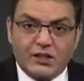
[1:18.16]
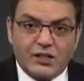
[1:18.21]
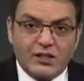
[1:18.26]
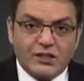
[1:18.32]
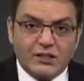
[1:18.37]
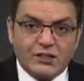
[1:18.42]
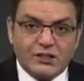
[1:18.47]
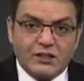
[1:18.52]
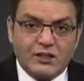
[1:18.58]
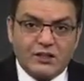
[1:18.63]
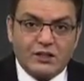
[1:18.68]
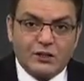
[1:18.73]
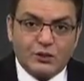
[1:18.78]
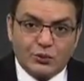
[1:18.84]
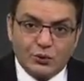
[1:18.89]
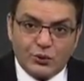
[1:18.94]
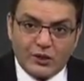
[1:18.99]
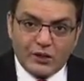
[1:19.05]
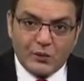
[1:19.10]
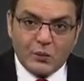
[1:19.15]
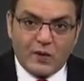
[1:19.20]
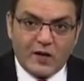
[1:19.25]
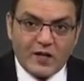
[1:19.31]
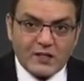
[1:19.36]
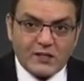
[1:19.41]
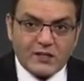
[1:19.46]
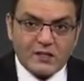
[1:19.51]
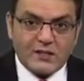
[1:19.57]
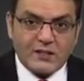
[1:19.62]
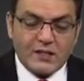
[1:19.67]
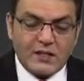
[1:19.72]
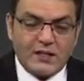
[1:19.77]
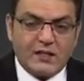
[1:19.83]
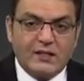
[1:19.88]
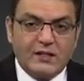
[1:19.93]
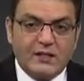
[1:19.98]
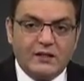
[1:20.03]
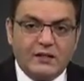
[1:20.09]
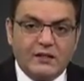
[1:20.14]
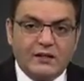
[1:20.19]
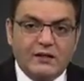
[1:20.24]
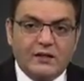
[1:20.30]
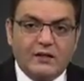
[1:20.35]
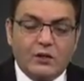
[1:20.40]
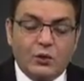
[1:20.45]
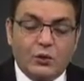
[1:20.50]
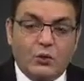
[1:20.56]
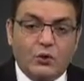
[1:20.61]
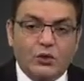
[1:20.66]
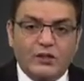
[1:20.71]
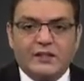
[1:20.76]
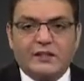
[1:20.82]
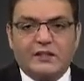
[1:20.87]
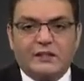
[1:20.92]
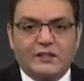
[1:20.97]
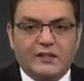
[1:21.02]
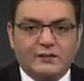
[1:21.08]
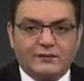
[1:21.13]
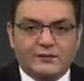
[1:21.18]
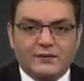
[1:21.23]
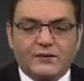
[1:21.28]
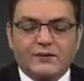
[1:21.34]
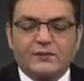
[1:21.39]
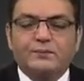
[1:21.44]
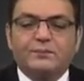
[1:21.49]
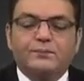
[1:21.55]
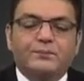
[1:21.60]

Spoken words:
is to invest in gold ETFs.